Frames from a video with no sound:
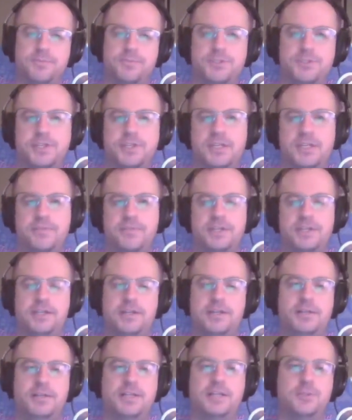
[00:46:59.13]
significant
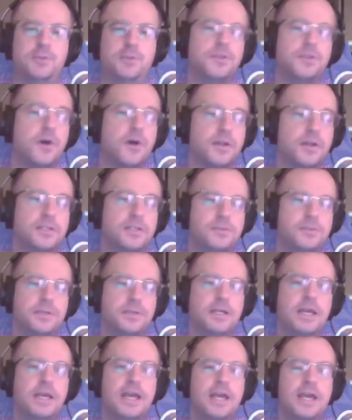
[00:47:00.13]
intellectual thought into it.
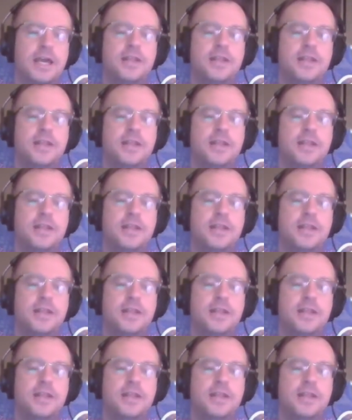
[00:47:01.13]
And I